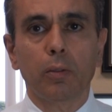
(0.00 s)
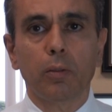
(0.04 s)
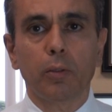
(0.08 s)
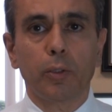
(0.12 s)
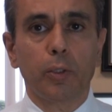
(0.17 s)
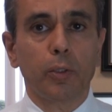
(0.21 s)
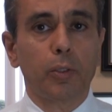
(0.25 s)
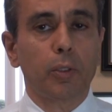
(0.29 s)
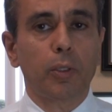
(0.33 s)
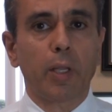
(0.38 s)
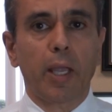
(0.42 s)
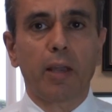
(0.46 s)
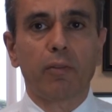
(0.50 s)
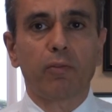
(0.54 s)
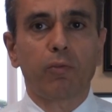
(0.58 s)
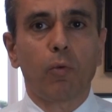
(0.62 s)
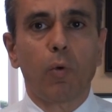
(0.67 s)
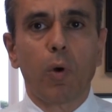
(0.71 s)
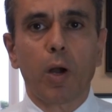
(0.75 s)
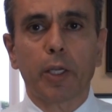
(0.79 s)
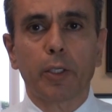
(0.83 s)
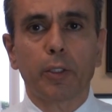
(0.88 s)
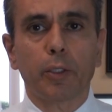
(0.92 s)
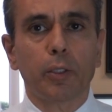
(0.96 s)
You could have
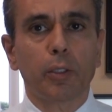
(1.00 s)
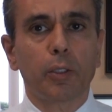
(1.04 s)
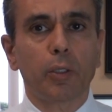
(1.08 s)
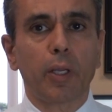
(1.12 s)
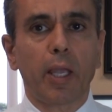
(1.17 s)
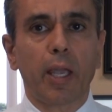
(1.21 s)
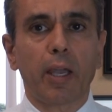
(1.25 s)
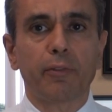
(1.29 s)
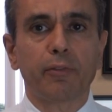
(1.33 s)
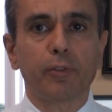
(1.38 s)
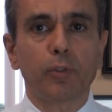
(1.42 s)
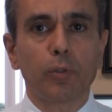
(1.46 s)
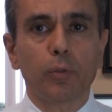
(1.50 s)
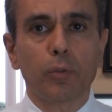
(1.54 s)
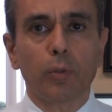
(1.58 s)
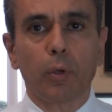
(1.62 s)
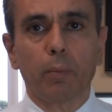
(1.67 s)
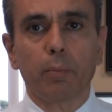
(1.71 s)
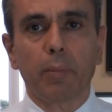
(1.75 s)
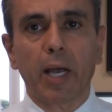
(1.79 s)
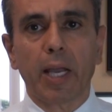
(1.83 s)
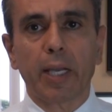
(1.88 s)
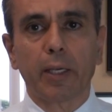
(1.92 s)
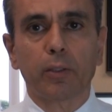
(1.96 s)
one, you could have two,
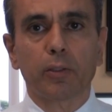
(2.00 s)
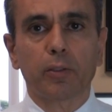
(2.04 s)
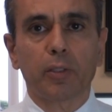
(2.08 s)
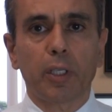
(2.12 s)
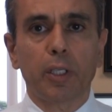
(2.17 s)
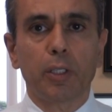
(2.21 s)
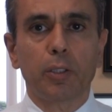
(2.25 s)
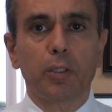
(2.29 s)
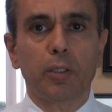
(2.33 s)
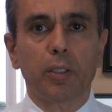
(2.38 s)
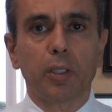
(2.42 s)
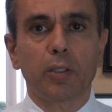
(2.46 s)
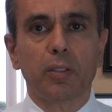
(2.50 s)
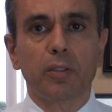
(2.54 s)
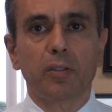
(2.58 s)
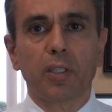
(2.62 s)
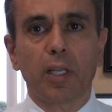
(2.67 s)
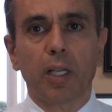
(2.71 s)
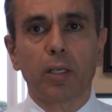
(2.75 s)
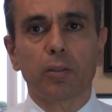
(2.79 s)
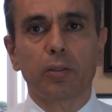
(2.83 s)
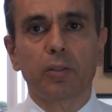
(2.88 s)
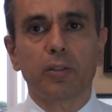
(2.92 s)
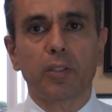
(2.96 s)
a buyer's agent and a
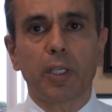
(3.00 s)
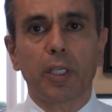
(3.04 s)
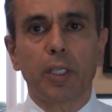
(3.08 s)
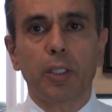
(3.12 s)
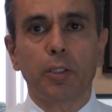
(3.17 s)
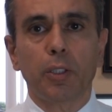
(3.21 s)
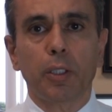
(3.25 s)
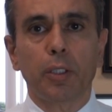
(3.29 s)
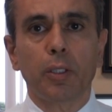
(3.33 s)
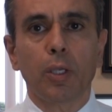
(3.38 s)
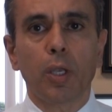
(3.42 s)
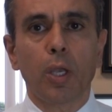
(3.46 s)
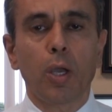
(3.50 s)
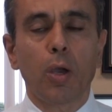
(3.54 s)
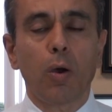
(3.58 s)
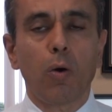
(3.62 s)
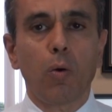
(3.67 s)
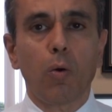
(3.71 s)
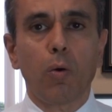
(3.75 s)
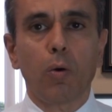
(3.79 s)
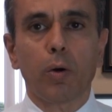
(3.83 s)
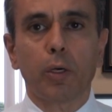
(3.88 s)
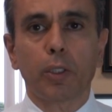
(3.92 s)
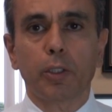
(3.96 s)
seller's agent,
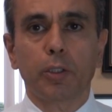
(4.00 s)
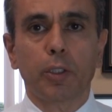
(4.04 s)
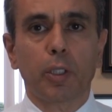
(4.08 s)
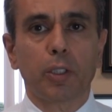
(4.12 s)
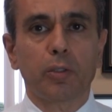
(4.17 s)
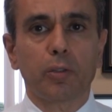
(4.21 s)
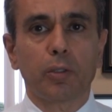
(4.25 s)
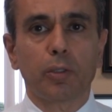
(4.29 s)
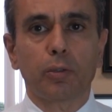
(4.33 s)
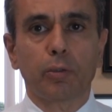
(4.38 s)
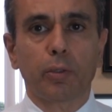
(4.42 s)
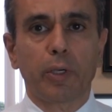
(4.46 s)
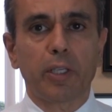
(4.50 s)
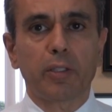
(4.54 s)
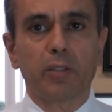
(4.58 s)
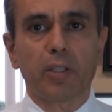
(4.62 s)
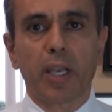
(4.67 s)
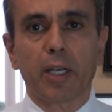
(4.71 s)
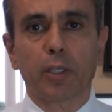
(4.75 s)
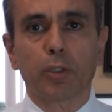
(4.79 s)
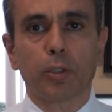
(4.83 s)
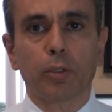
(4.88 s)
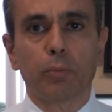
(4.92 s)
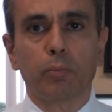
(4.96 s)
or just a
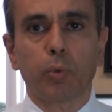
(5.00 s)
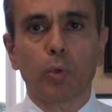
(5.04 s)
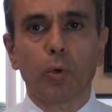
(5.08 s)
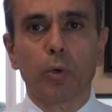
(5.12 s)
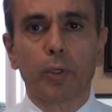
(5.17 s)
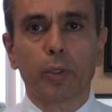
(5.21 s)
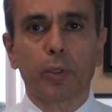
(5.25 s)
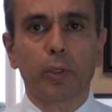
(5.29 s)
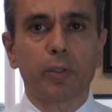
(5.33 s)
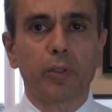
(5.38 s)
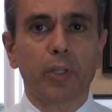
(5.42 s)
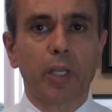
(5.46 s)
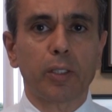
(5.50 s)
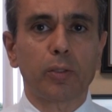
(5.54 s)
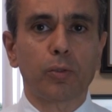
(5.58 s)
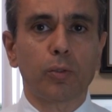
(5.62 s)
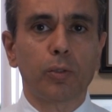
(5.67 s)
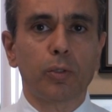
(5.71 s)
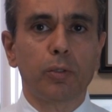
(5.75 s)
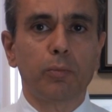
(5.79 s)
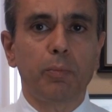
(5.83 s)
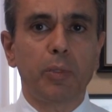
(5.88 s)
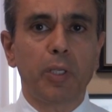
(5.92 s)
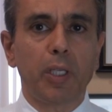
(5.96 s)
transaction broker that
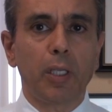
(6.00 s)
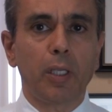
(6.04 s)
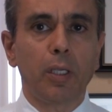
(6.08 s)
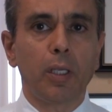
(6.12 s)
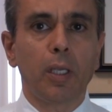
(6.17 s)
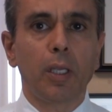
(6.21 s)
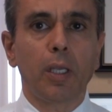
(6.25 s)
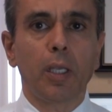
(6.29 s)
could be